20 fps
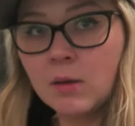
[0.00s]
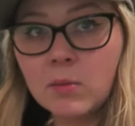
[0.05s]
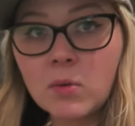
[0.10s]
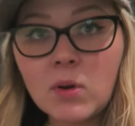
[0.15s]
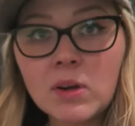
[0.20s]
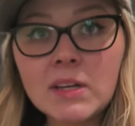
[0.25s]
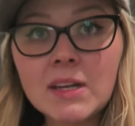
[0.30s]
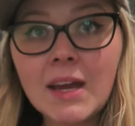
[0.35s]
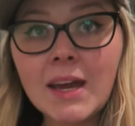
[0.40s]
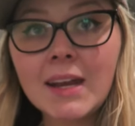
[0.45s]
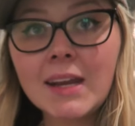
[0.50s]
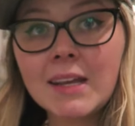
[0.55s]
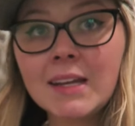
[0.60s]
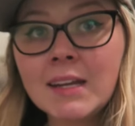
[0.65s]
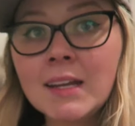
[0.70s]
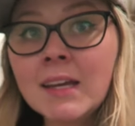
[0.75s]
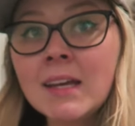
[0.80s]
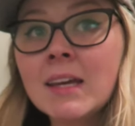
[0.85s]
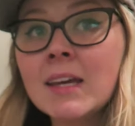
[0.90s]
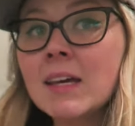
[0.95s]
I'm going to
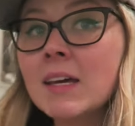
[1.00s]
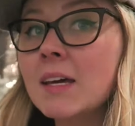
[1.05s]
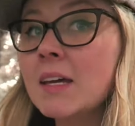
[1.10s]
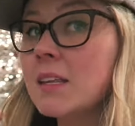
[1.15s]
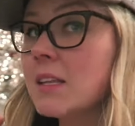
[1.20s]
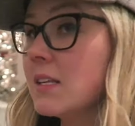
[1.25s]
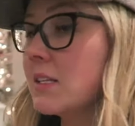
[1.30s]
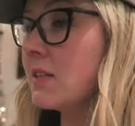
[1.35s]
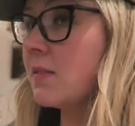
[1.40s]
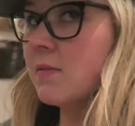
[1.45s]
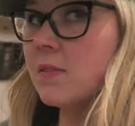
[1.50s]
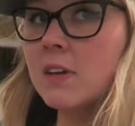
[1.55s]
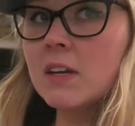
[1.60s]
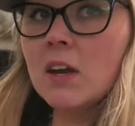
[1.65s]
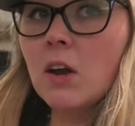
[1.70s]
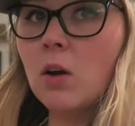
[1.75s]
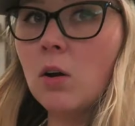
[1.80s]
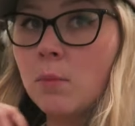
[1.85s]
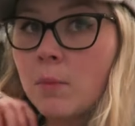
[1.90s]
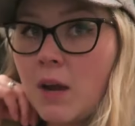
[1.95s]
edit this
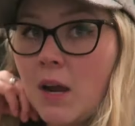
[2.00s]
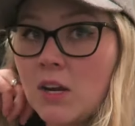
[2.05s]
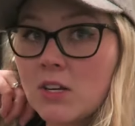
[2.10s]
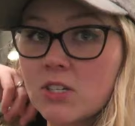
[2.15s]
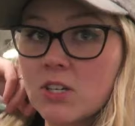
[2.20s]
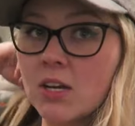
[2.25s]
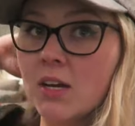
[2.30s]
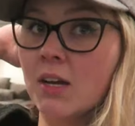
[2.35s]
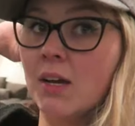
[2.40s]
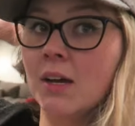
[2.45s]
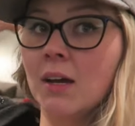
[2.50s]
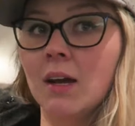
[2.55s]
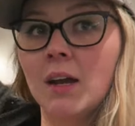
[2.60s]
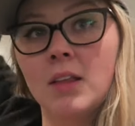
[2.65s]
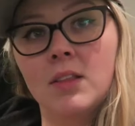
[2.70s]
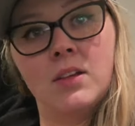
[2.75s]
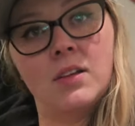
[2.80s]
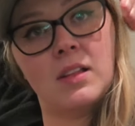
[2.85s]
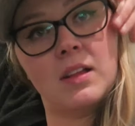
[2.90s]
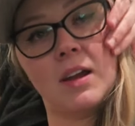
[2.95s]
video. Oh my gosh,
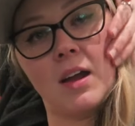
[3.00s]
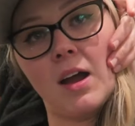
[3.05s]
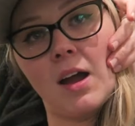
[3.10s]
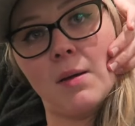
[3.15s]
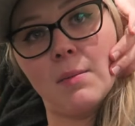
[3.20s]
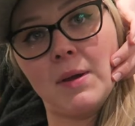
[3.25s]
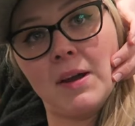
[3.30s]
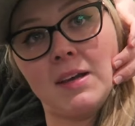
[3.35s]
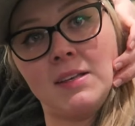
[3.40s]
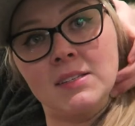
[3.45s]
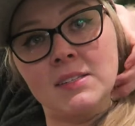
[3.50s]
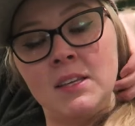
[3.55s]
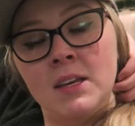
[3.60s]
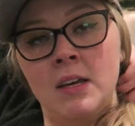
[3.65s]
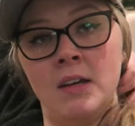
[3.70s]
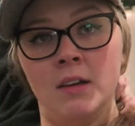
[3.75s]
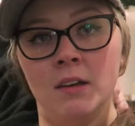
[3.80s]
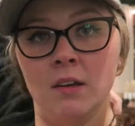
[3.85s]
I look like a hot mess.